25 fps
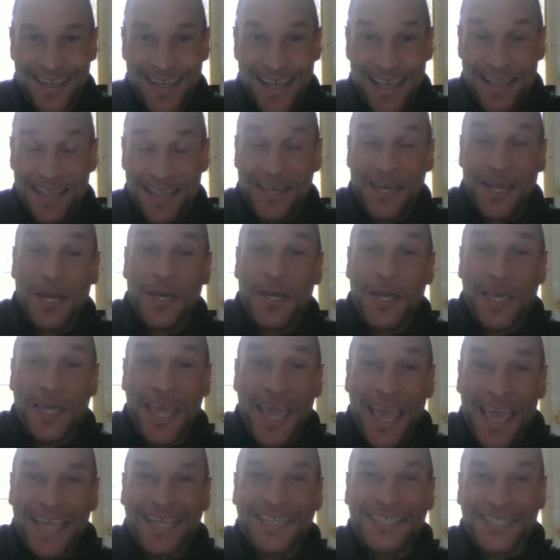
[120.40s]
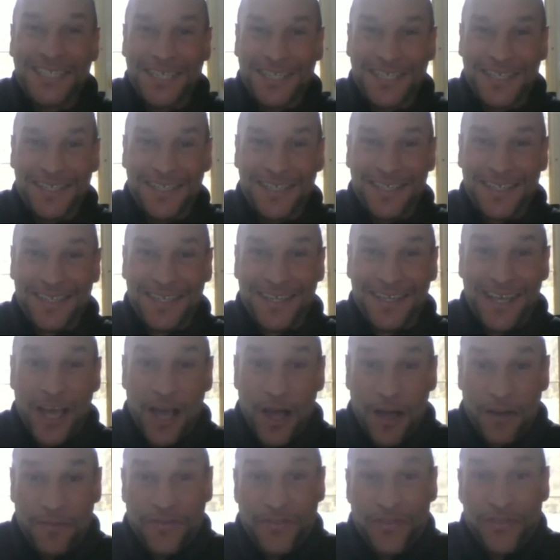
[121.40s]
is an indication
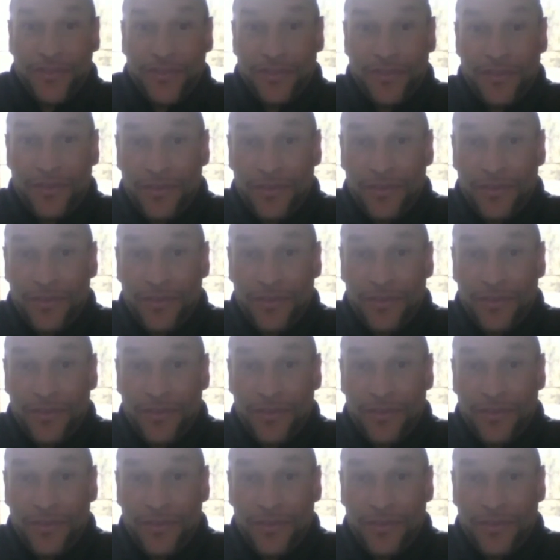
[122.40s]
of